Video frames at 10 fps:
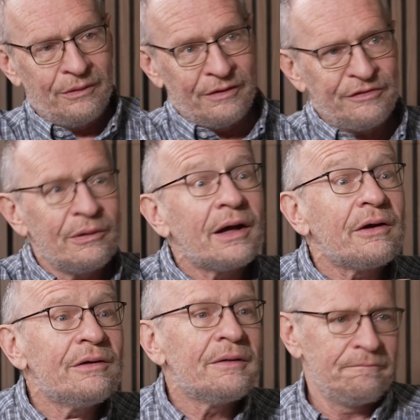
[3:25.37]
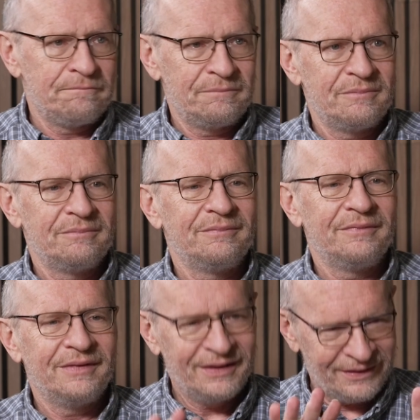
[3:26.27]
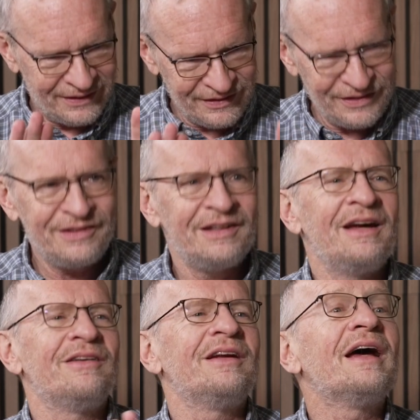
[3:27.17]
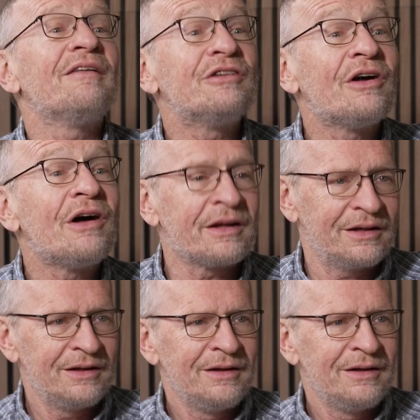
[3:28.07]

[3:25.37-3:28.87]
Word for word: off the record. Let's just sit down and have a talk.